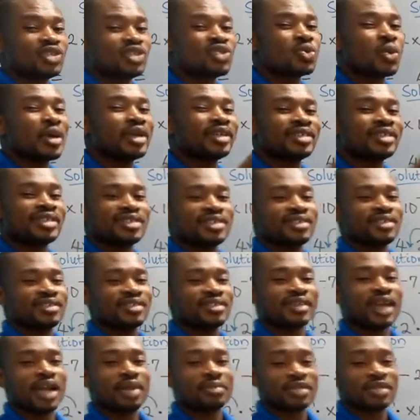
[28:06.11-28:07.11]

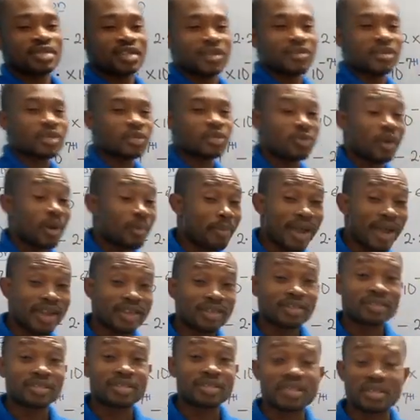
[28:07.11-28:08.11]
20 times 10 raised to the power
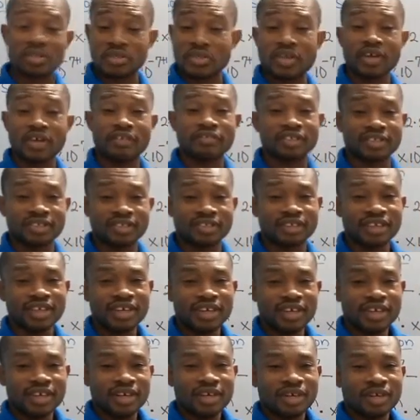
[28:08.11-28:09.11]
minus 7,
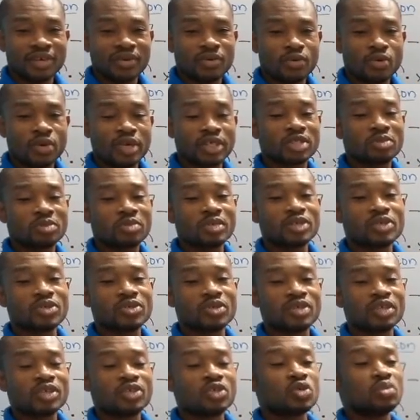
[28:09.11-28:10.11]
which
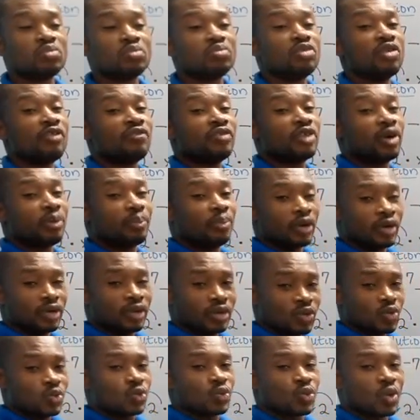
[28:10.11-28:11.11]
means you need to move your
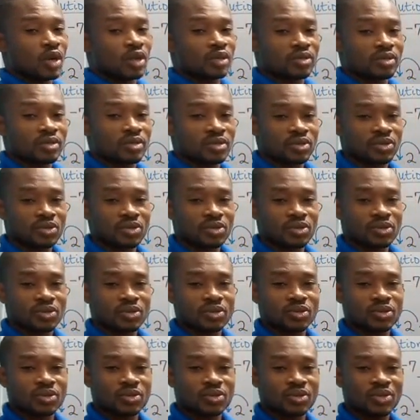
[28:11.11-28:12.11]
point
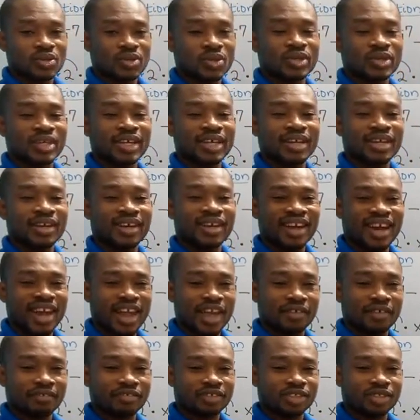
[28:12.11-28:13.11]
once to the
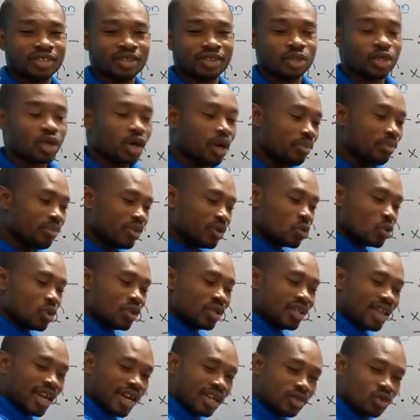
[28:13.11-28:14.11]
left to come
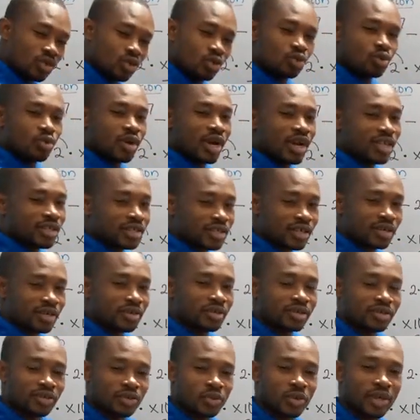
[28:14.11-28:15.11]
between that 2 and
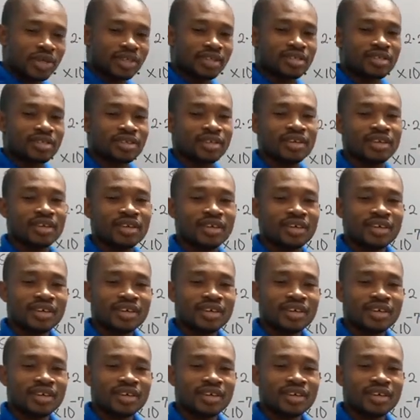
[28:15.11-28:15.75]
0 in 20.